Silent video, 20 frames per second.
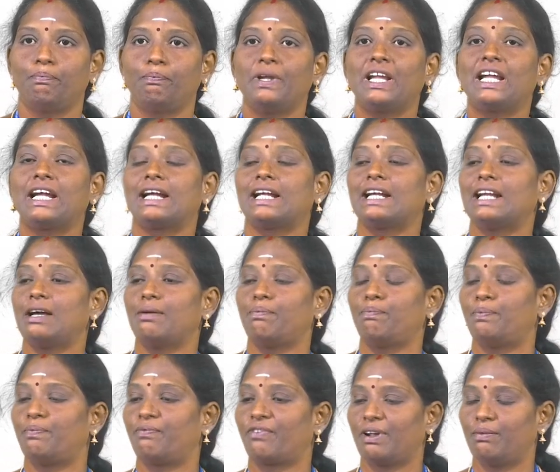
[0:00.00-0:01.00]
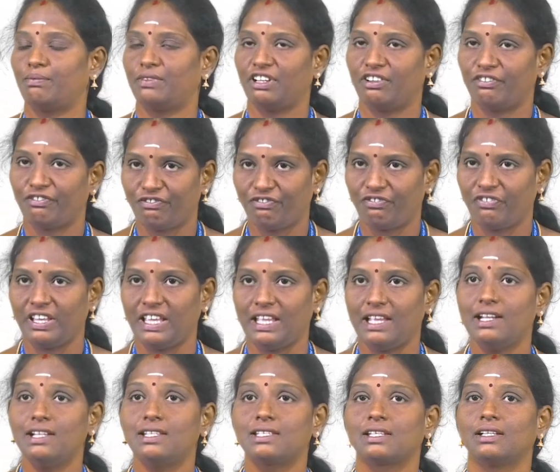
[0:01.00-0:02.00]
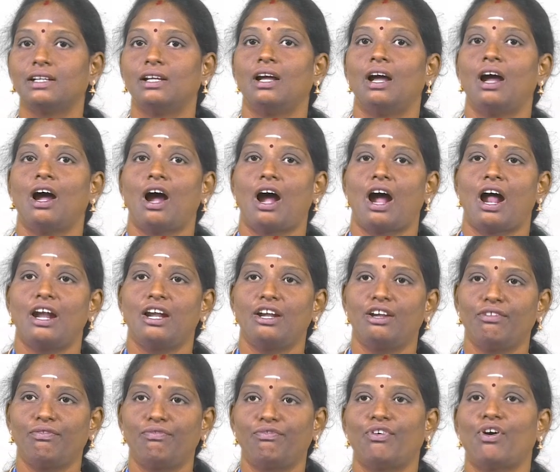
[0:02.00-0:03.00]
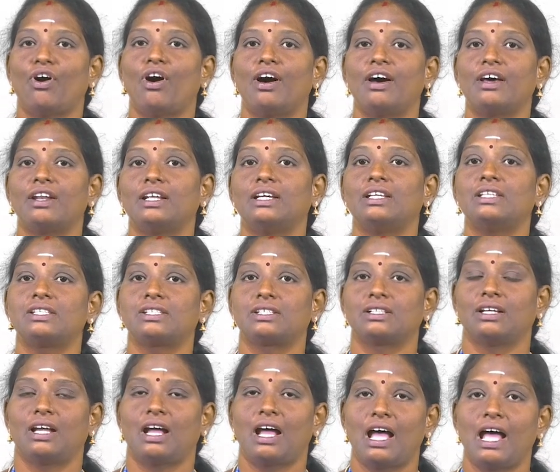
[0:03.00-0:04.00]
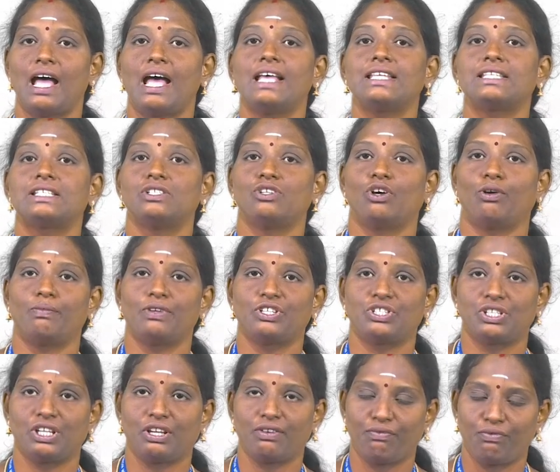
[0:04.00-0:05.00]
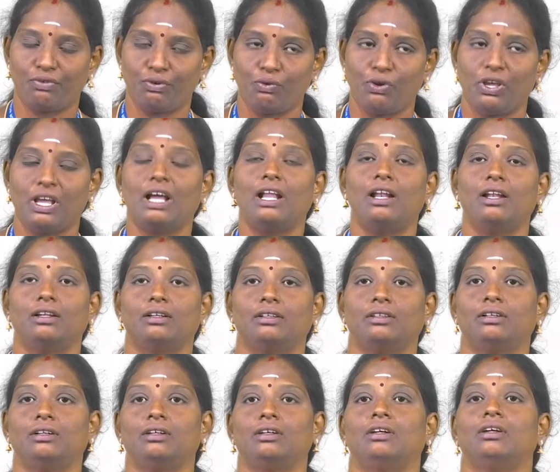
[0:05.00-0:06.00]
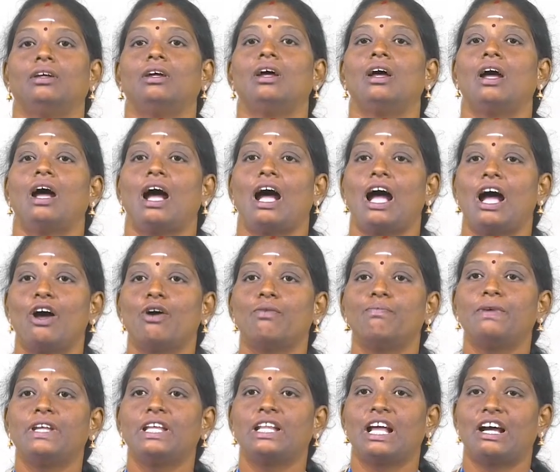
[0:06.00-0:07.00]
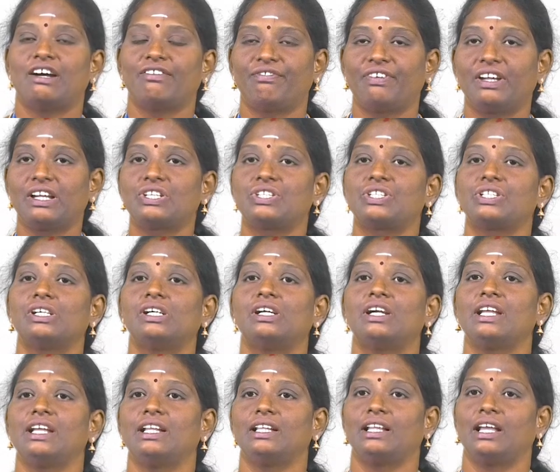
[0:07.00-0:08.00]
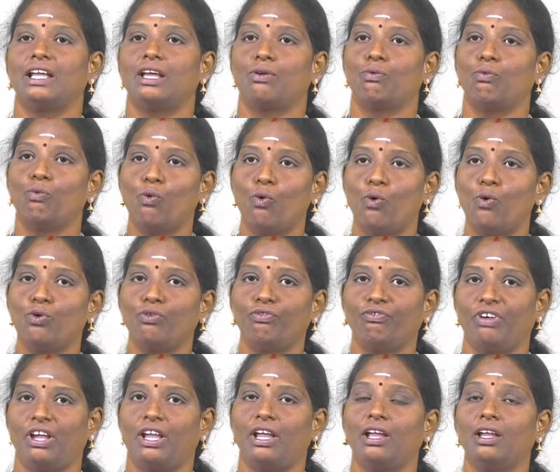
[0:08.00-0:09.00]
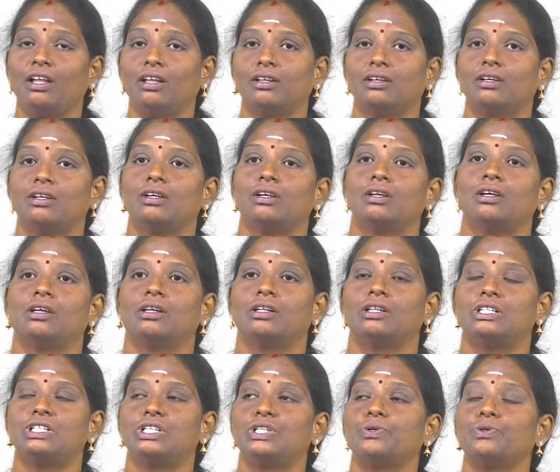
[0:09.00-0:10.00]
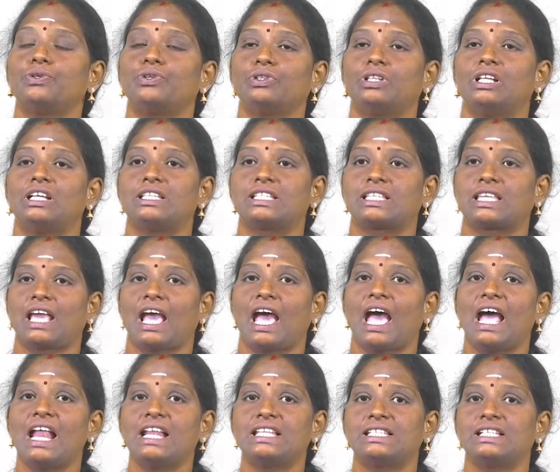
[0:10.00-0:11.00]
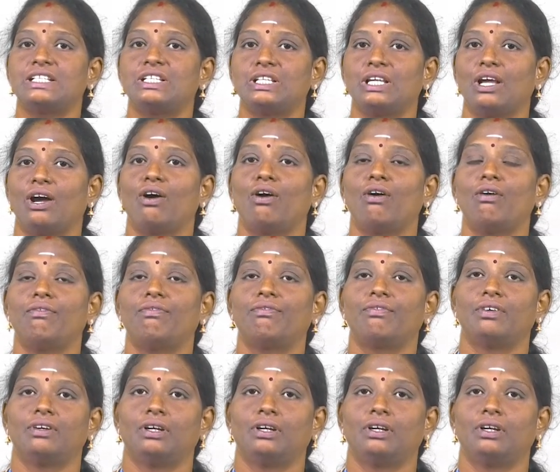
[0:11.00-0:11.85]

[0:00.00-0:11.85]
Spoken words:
picked up from the fields and the forest as domestic fuel have been affected in their own way due to the scarcity of